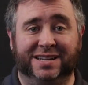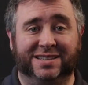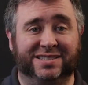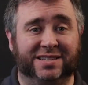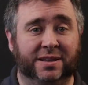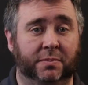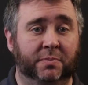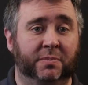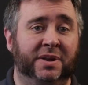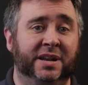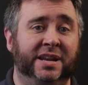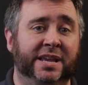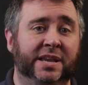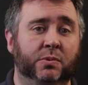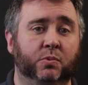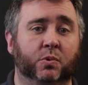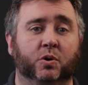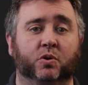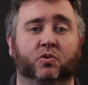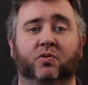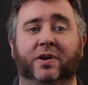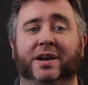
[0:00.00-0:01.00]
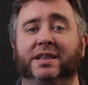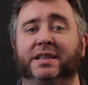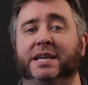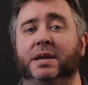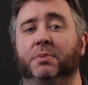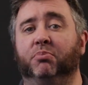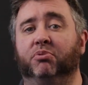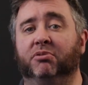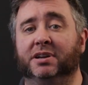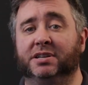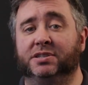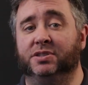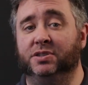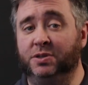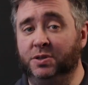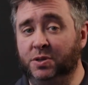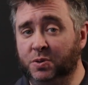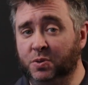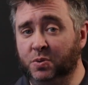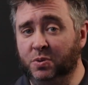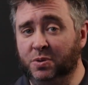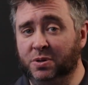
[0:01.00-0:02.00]
in a Sub Mini will greatly impress
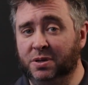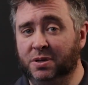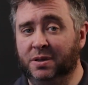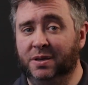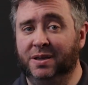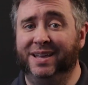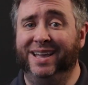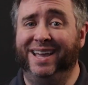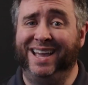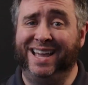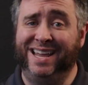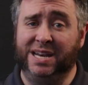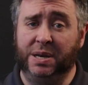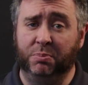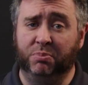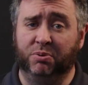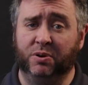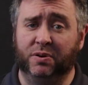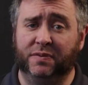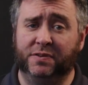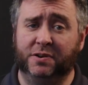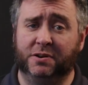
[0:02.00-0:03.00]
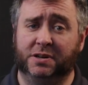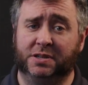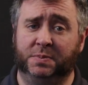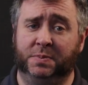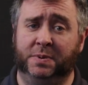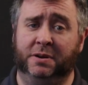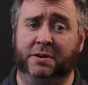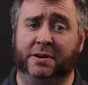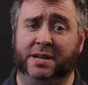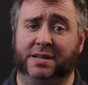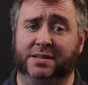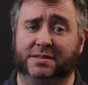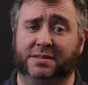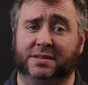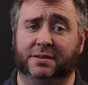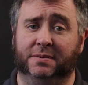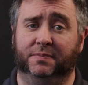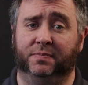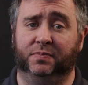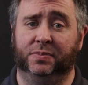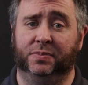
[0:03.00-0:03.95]
you and improve your experience.